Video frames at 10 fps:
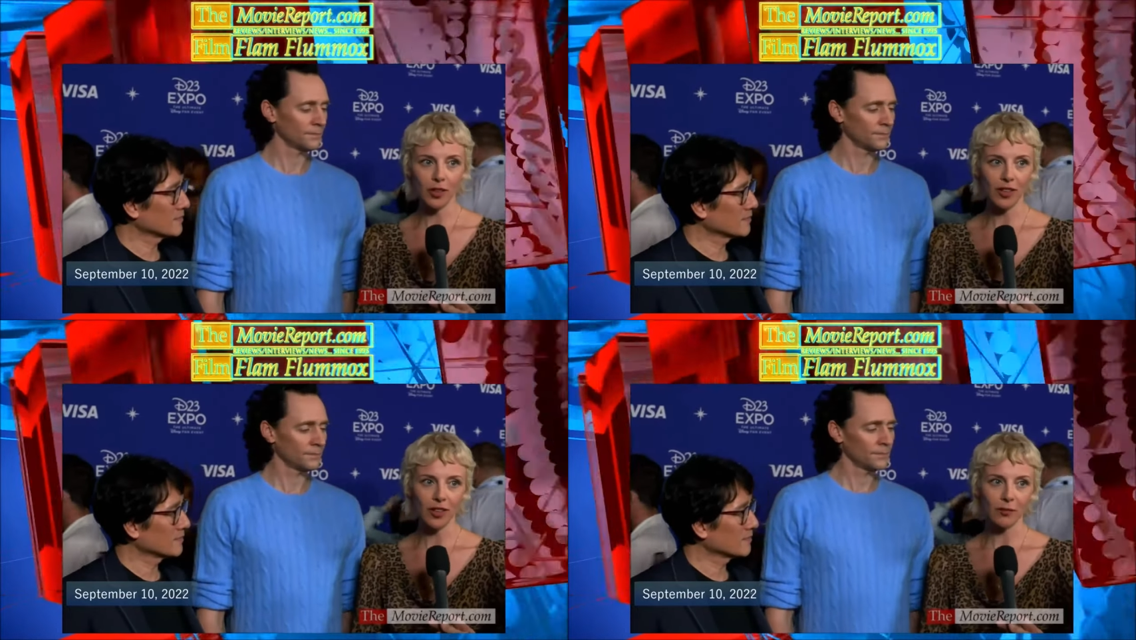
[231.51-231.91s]

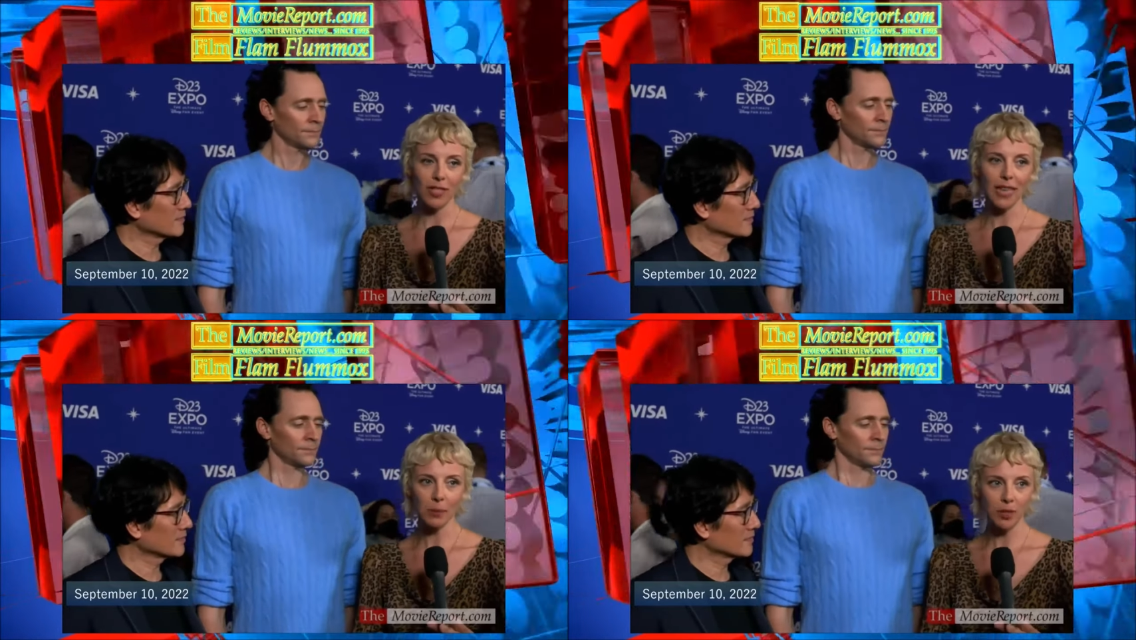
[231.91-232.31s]
Speaker 1: the
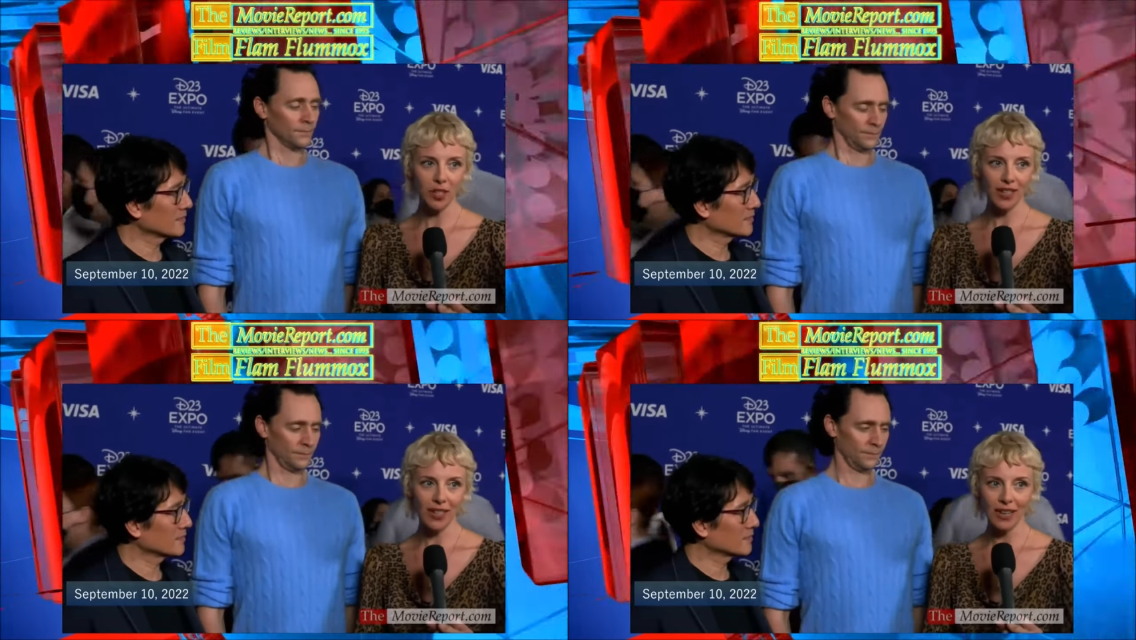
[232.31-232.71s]

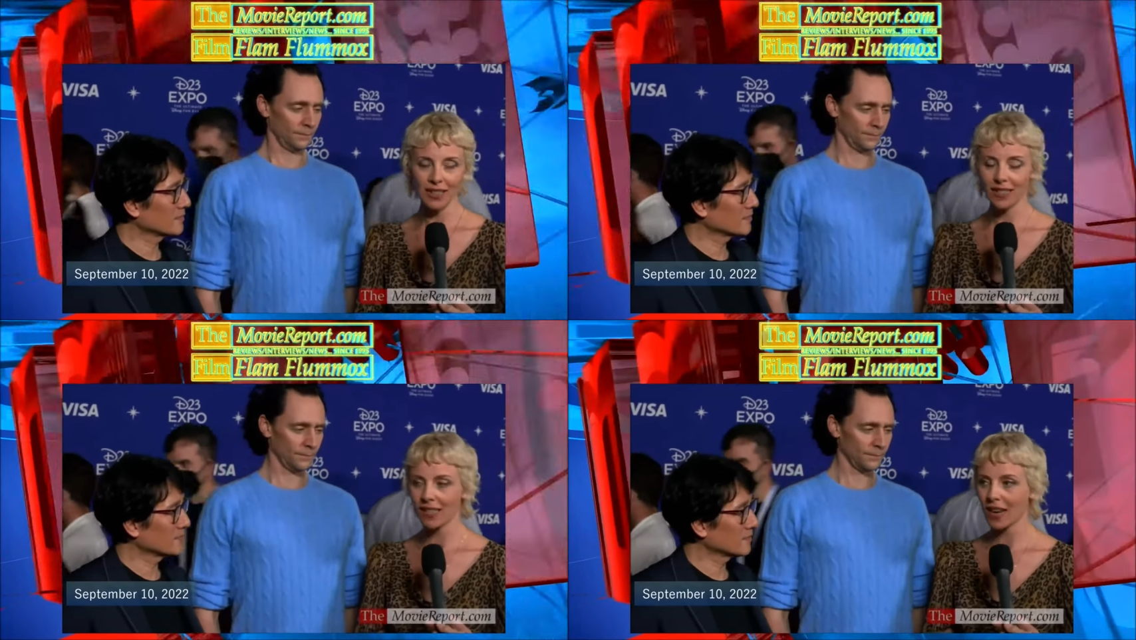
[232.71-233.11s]
reception
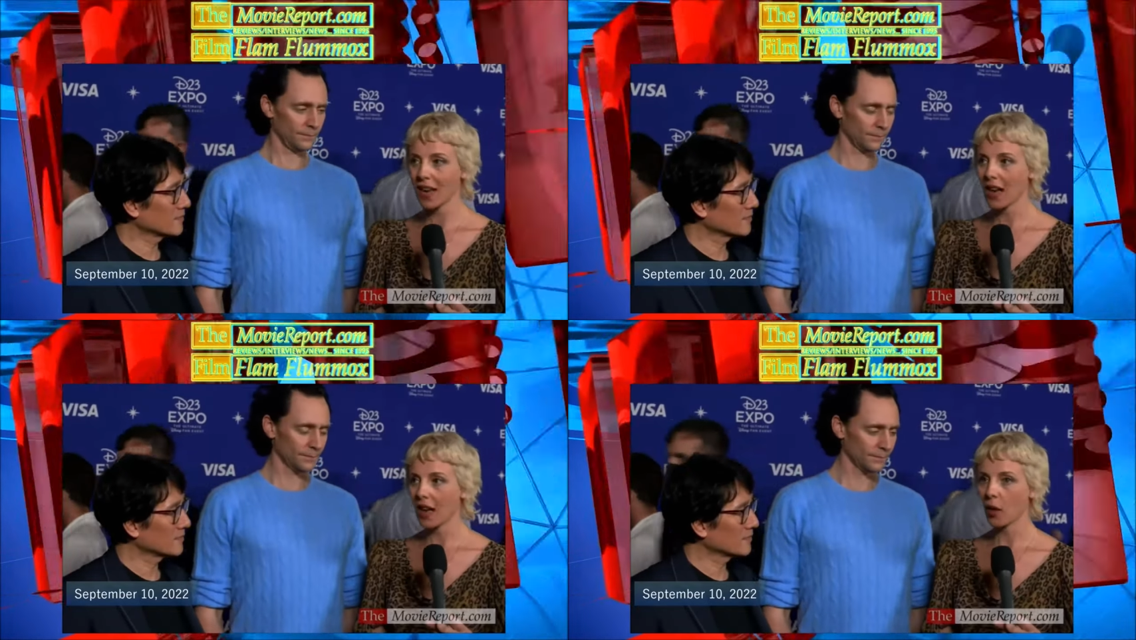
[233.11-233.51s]
and
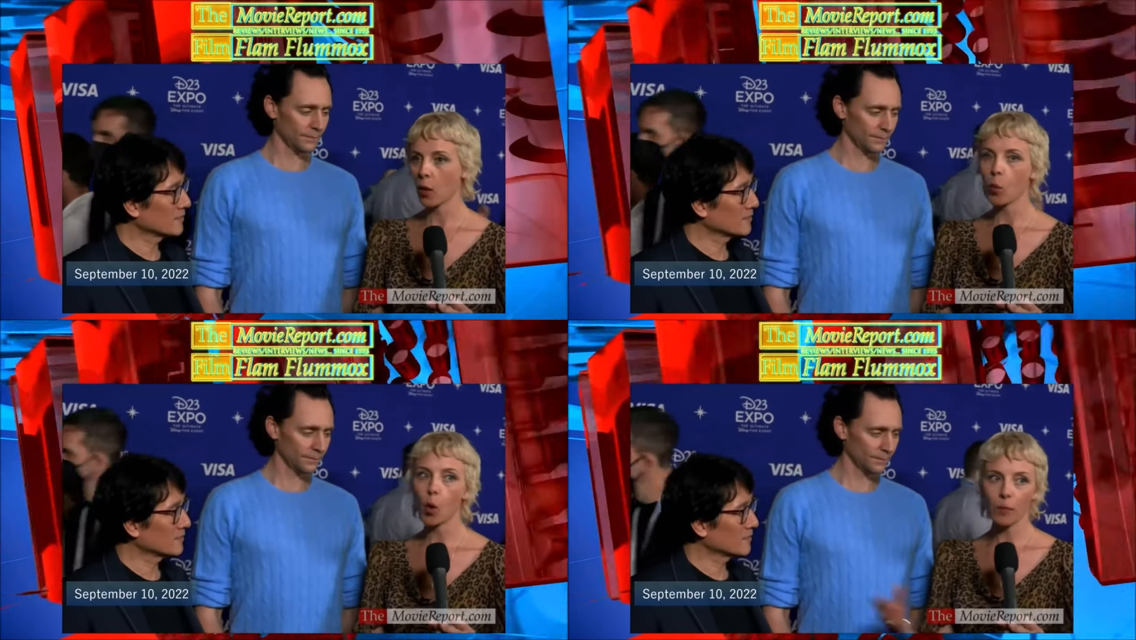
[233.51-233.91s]

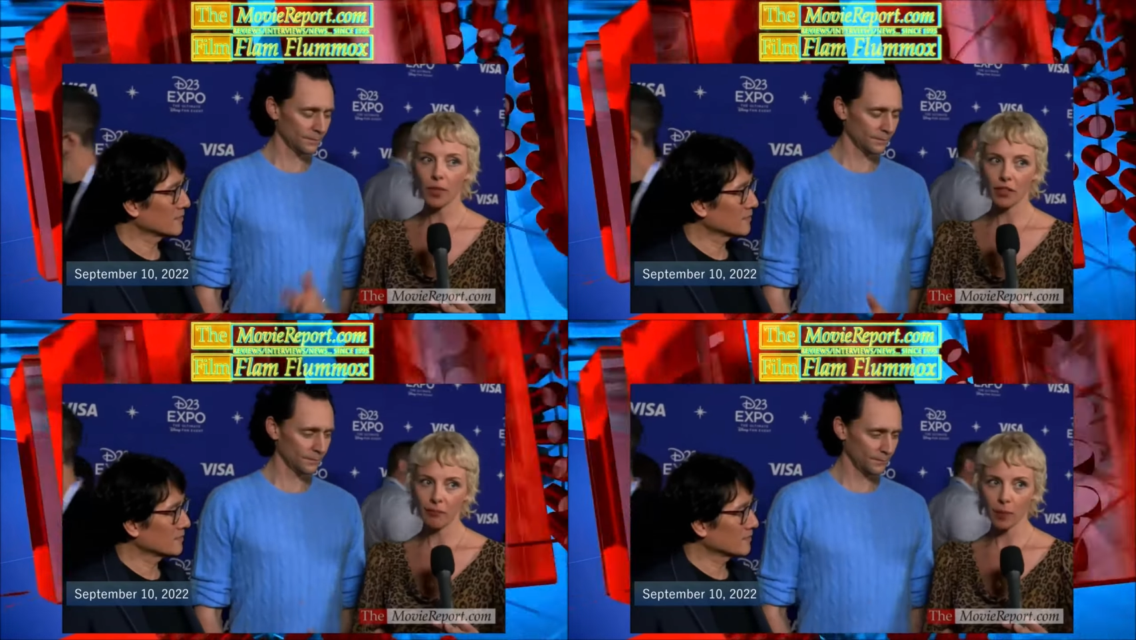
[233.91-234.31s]
the
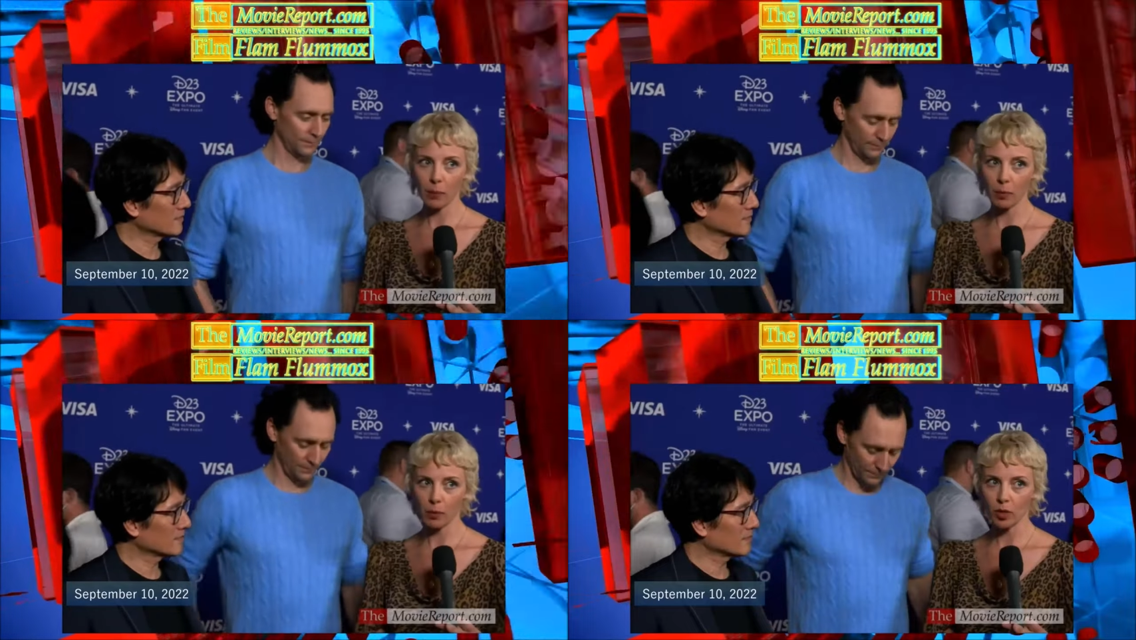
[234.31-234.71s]
warmth of
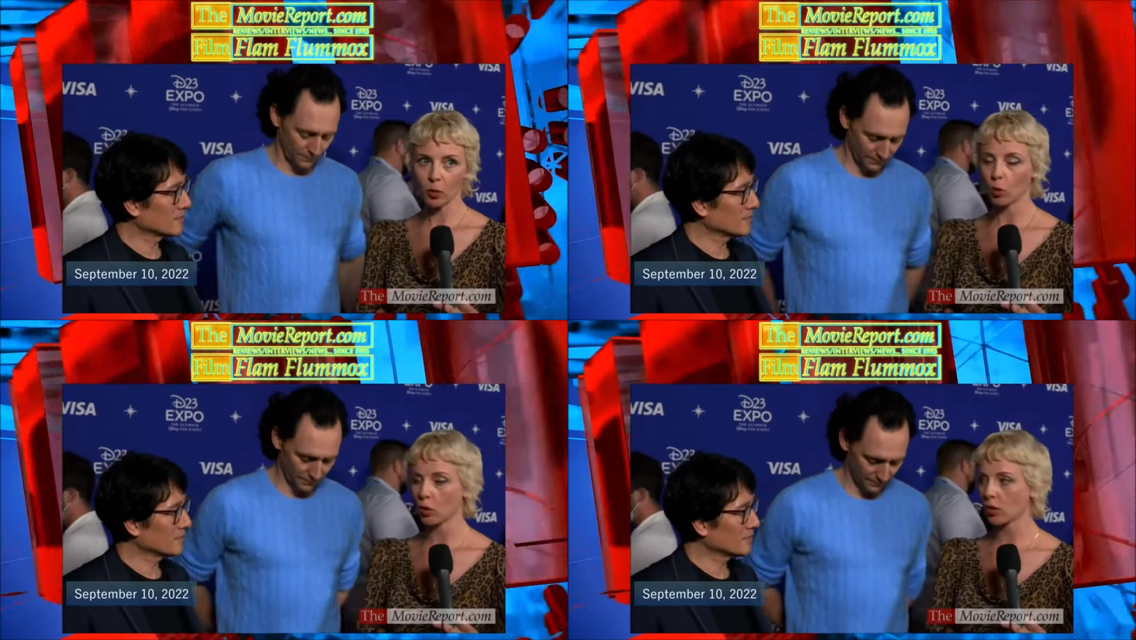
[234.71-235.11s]
people
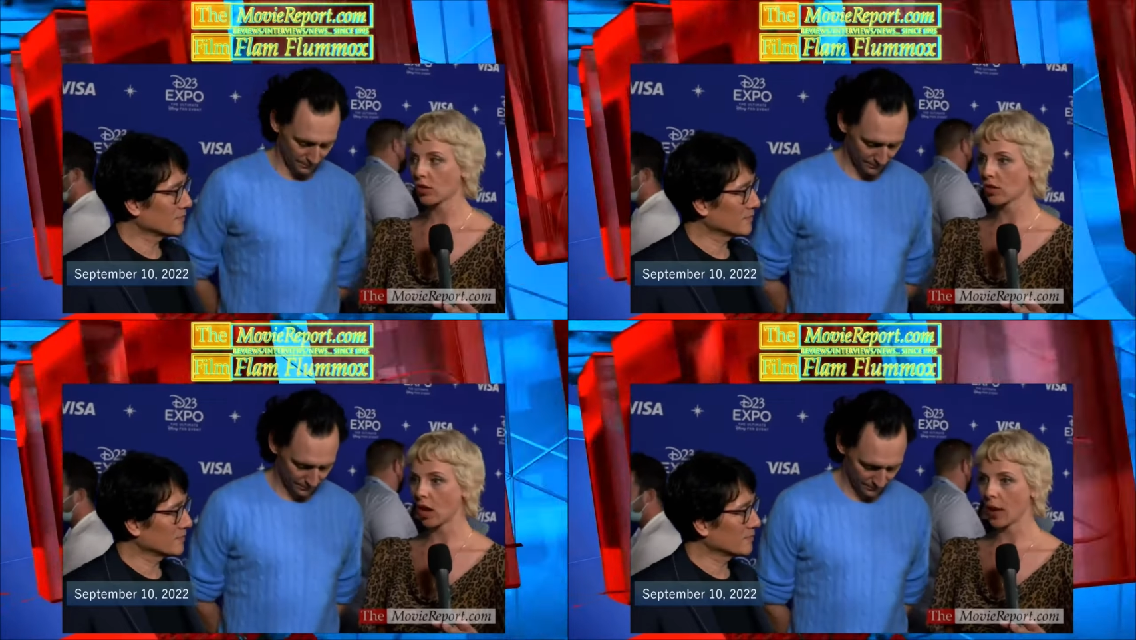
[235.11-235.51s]

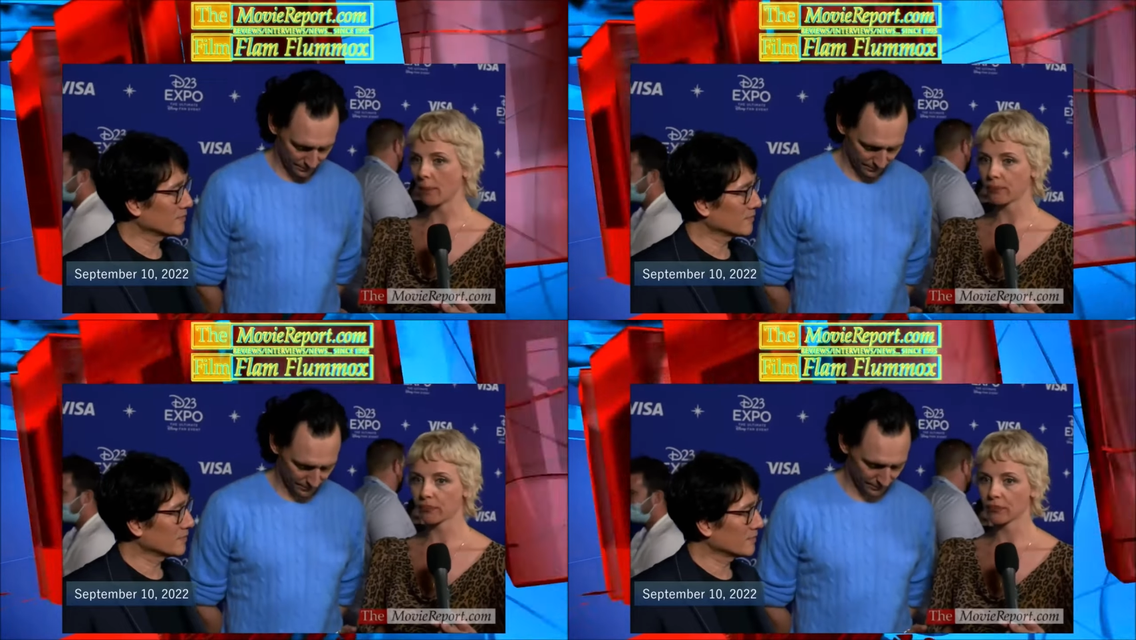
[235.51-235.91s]
towards
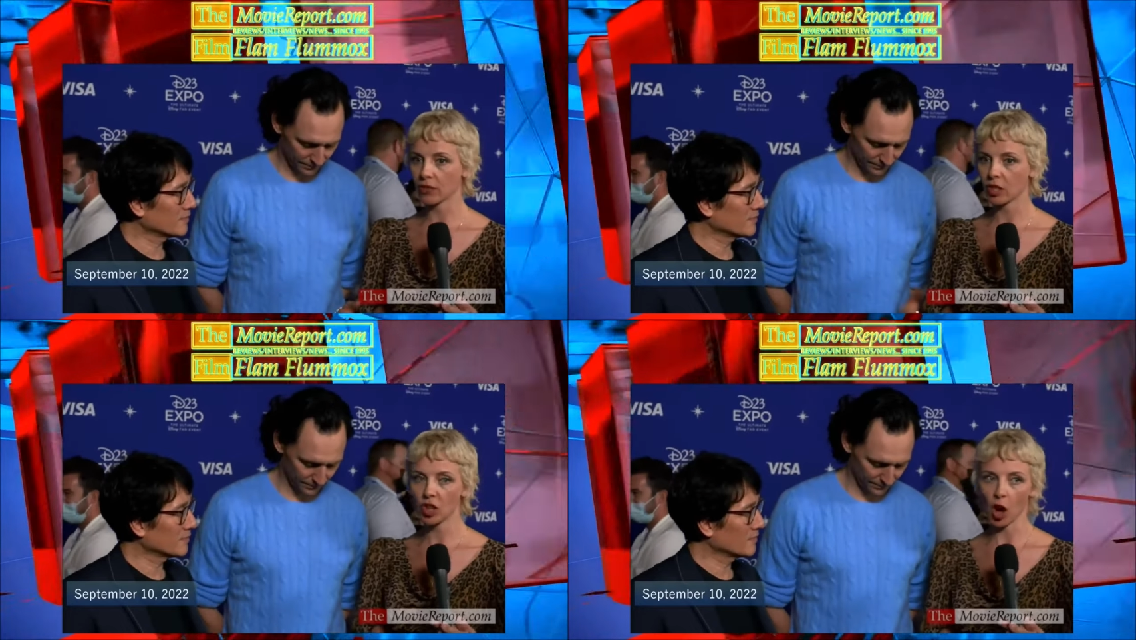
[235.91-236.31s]

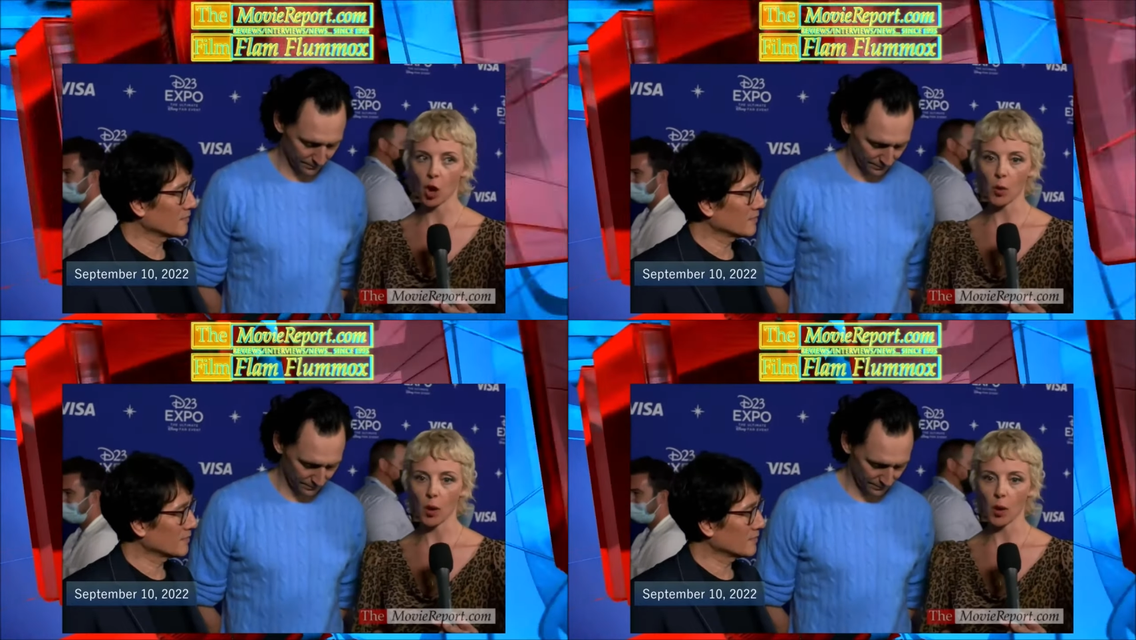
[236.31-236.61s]
the show